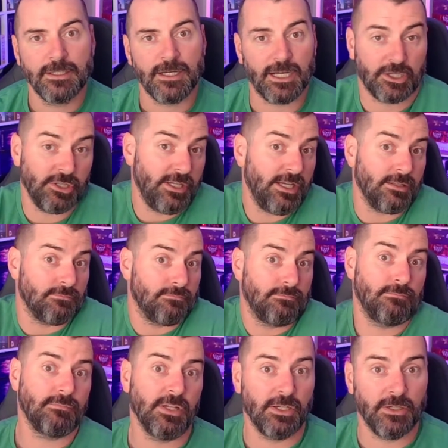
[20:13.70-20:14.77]
I couldn't hit
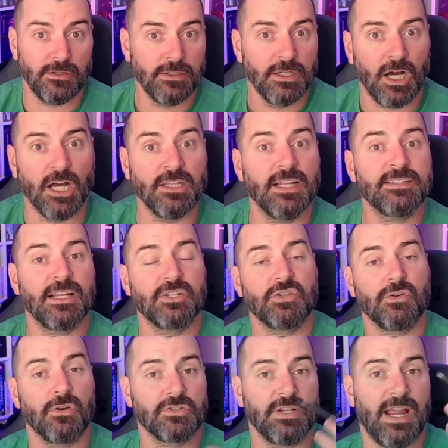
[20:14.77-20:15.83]
them, unless I
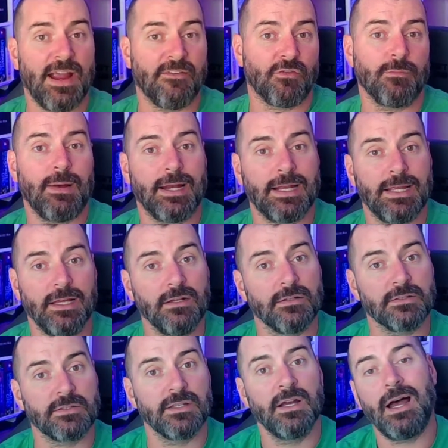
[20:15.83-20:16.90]
charged everybody
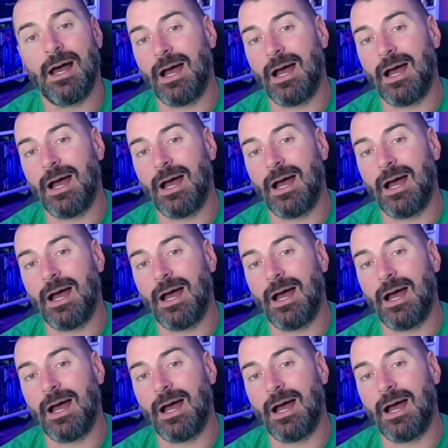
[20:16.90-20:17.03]
else